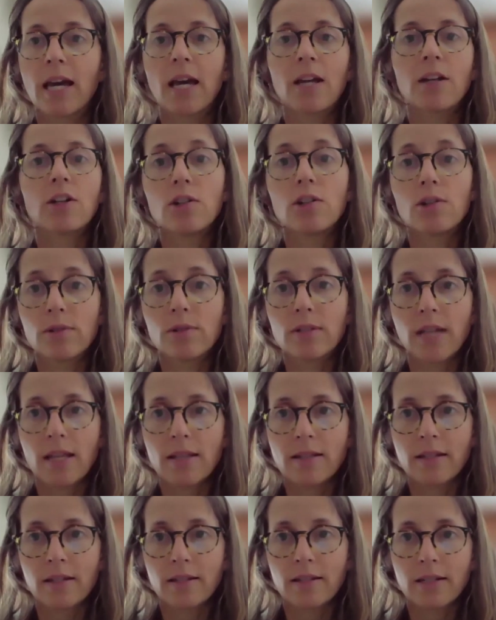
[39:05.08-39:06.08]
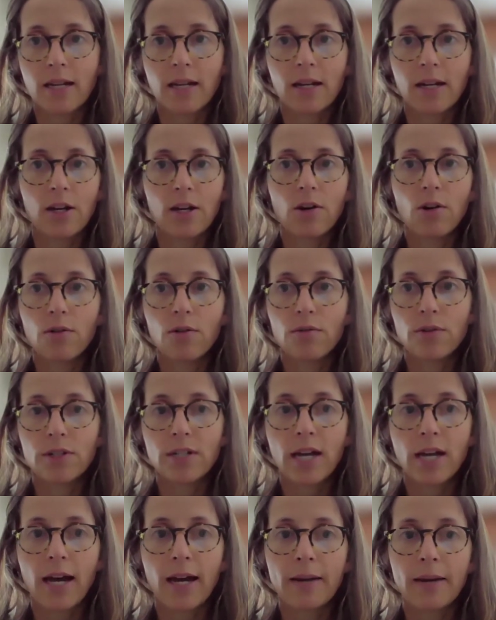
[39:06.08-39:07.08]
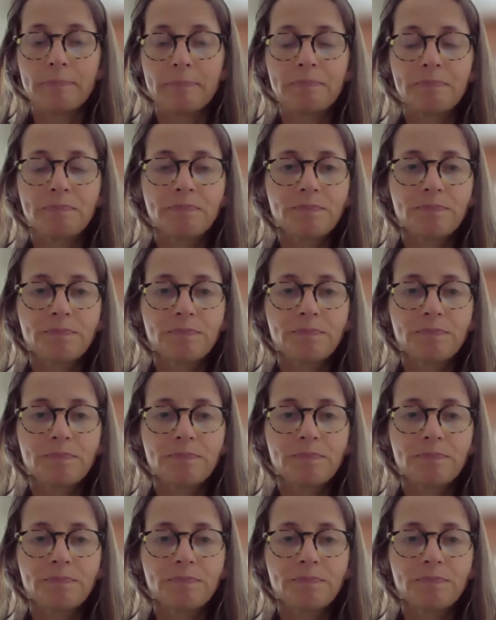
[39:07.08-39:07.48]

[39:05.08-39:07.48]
get new census data over time.